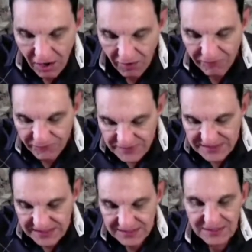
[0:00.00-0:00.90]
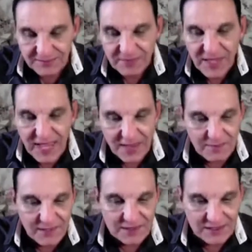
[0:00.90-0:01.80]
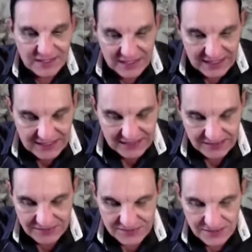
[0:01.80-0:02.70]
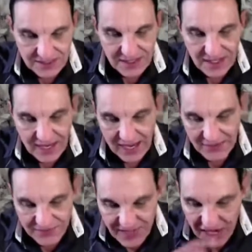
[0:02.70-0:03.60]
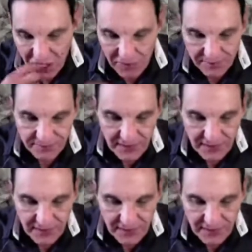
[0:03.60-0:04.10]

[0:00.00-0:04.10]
of physical and mental healings. And then,